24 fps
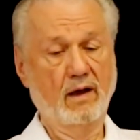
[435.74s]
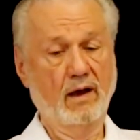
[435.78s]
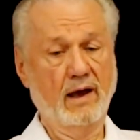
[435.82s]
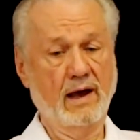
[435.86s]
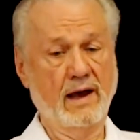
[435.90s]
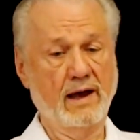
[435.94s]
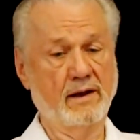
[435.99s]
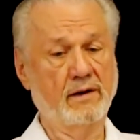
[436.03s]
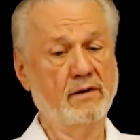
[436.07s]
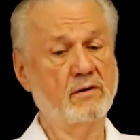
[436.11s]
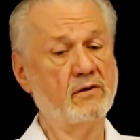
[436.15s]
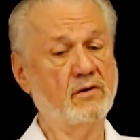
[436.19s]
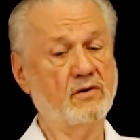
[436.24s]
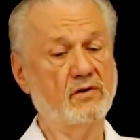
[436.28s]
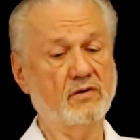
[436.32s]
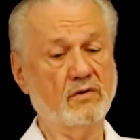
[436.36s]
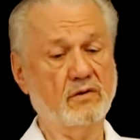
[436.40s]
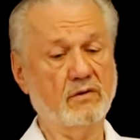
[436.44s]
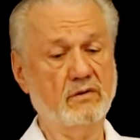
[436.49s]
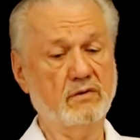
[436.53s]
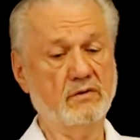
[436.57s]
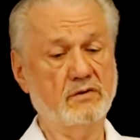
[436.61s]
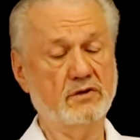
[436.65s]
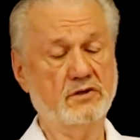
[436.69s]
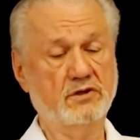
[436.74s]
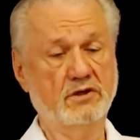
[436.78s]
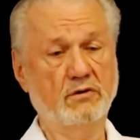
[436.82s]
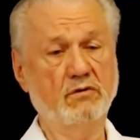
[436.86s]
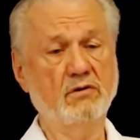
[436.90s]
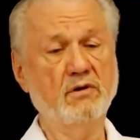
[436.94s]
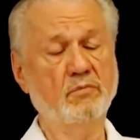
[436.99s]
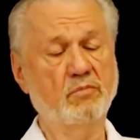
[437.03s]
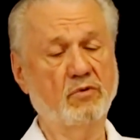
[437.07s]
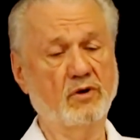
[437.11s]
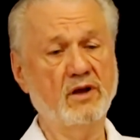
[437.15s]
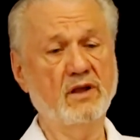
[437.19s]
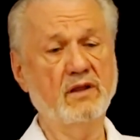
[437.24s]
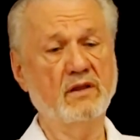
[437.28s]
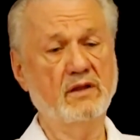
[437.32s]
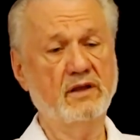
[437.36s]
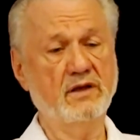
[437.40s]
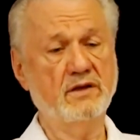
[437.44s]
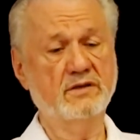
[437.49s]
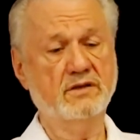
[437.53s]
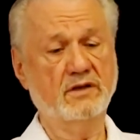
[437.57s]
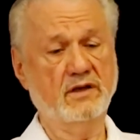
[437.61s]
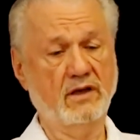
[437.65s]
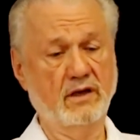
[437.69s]
And she would bring
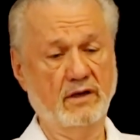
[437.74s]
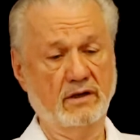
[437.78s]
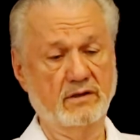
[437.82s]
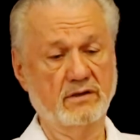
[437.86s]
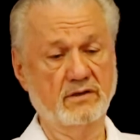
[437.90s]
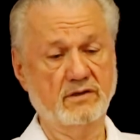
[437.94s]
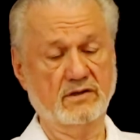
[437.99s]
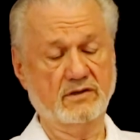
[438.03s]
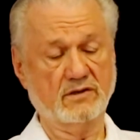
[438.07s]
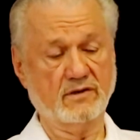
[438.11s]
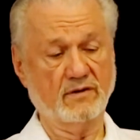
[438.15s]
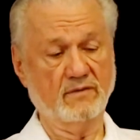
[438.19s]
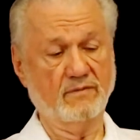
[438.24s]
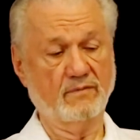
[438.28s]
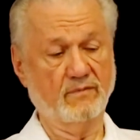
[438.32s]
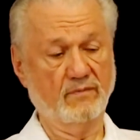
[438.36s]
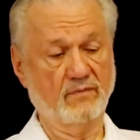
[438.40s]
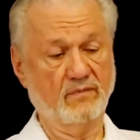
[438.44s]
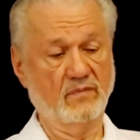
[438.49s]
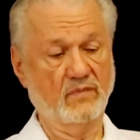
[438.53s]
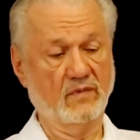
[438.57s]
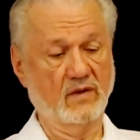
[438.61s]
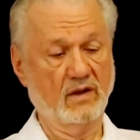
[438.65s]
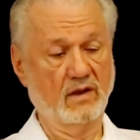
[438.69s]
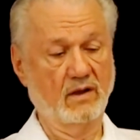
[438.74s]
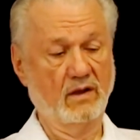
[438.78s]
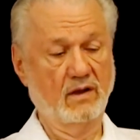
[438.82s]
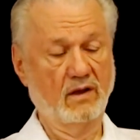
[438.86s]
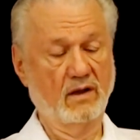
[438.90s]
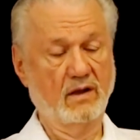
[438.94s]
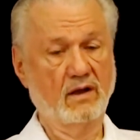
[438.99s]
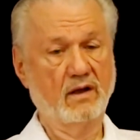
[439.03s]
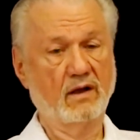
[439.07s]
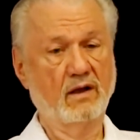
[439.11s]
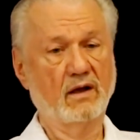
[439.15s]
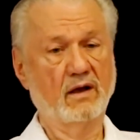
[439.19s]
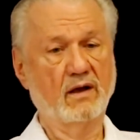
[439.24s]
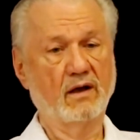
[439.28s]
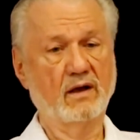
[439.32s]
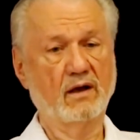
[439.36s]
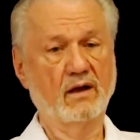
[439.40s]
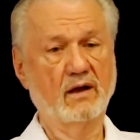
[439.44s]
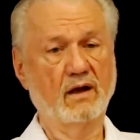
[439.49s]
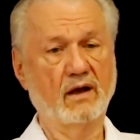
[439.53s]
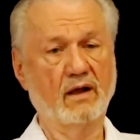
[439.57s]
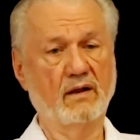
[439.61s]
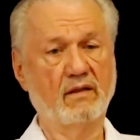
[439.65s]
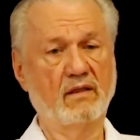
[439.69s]
these kids,
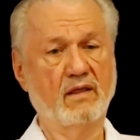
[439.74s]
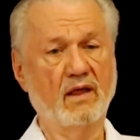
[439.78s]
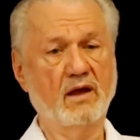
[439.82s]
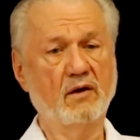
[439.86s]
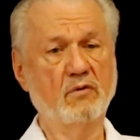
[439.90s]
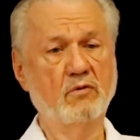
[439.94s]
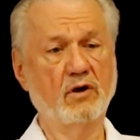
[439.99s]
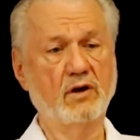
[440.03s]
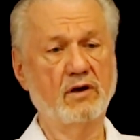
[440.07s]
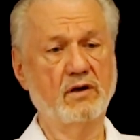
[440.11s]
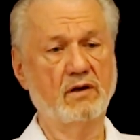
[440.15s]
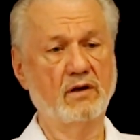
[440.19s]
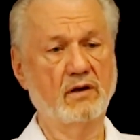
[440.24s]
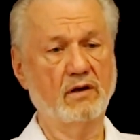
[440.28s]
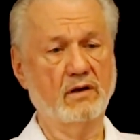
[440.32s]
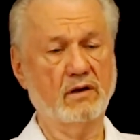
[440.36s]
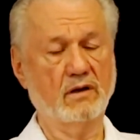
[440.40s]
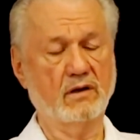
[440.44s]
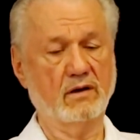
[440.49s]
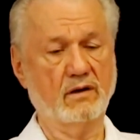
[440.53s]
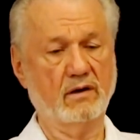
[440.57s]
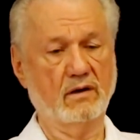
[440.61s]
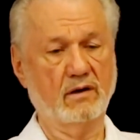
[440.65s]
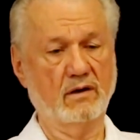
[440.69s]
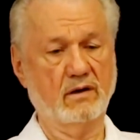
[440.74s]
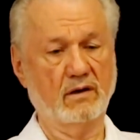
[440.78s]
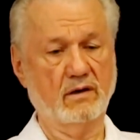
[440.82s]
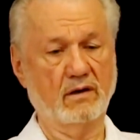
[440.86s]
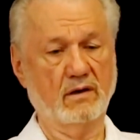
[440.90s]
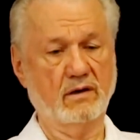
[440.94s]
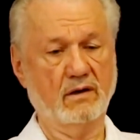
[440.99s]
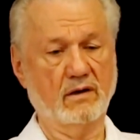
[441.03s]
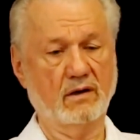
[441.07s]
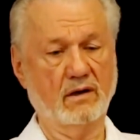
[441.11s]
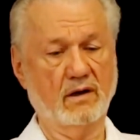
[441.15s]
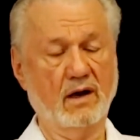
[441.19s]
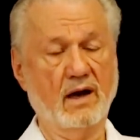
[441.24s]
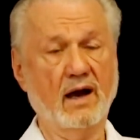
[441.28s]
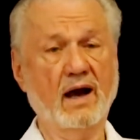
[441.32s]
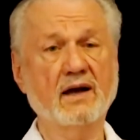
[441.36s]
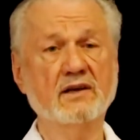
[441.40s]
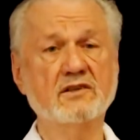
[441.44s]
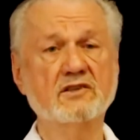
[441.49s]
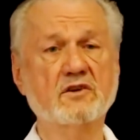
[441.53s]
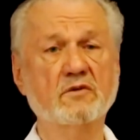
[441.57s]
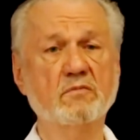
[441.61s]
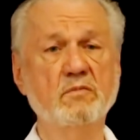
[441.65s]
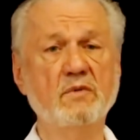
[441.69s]
and they would ask